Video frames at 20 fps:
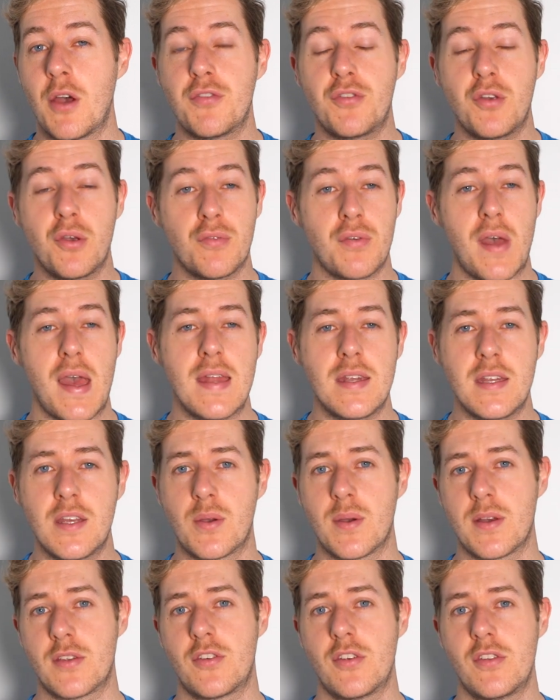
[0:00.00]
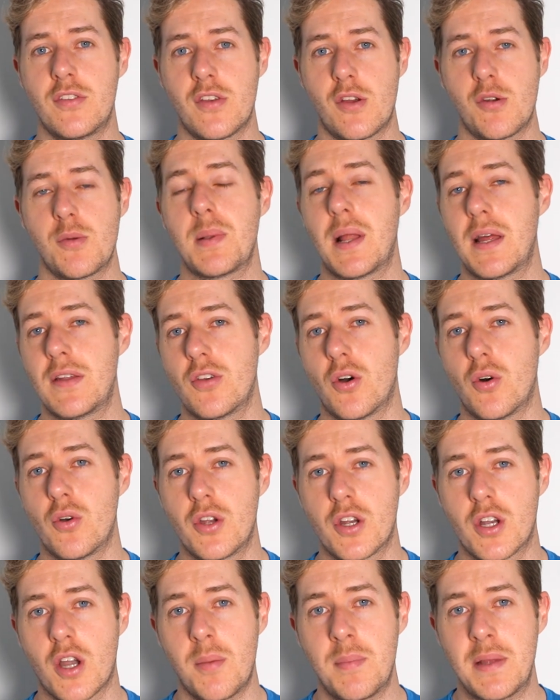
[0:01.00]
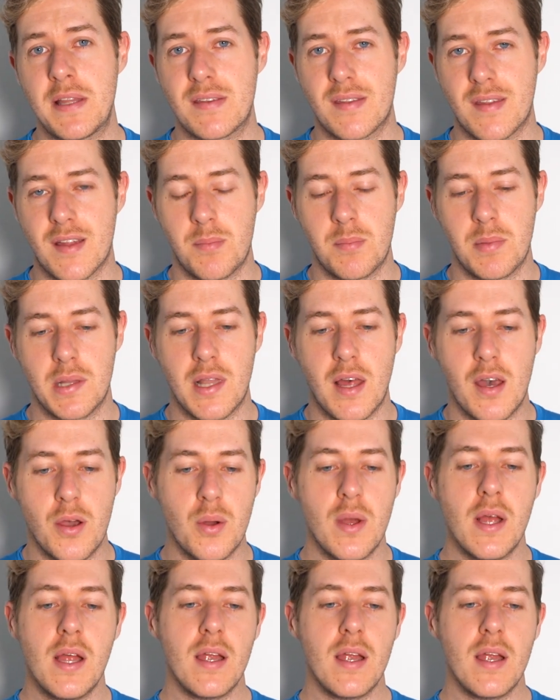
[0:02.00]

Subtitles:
If you have any questions, I'll reply to all your comments down below.